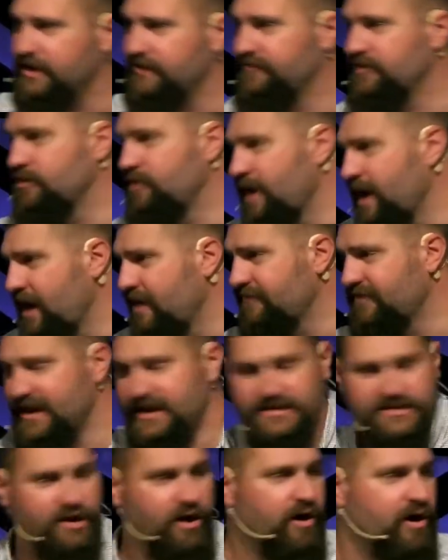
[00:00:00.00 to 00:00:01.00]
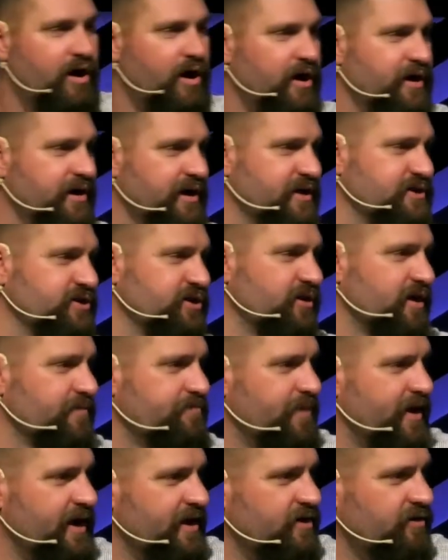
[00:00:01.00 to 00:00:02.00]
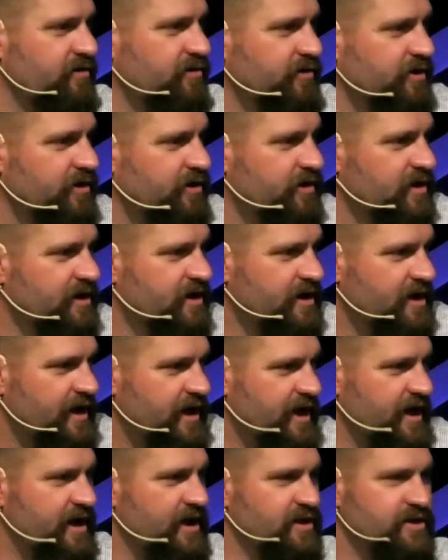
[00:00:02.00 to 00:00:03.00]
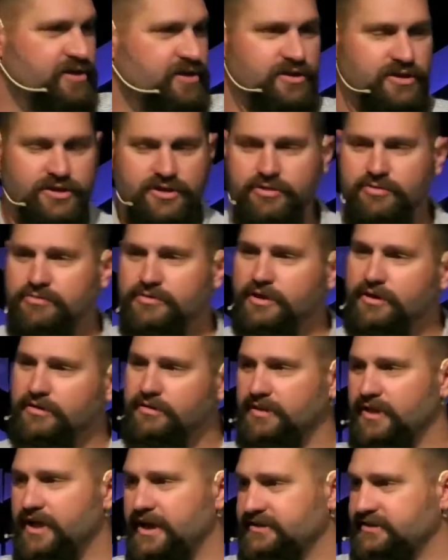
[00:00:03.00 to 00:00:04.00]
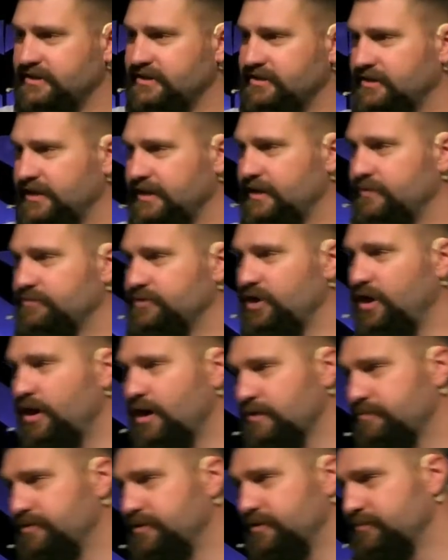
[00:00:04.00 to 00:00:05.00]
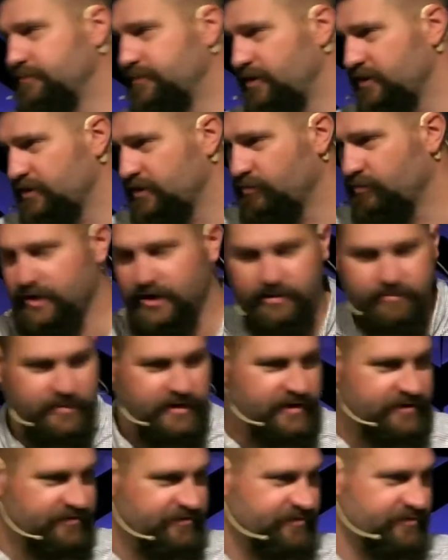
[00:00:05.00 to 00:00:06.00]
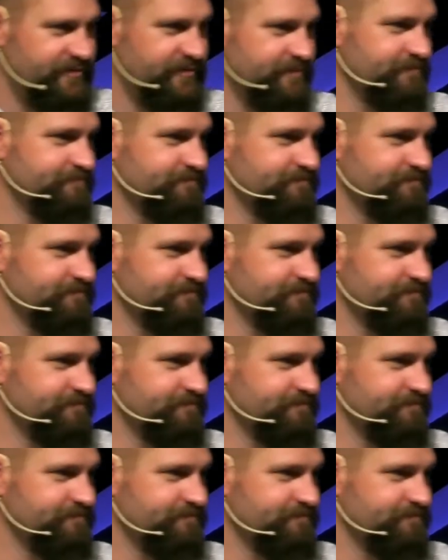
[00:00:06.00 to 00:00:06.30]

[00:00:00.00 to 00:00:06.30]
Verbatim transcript: If you have a dog and you're a pet owner and you don't like to clean up dog poop during the winter months,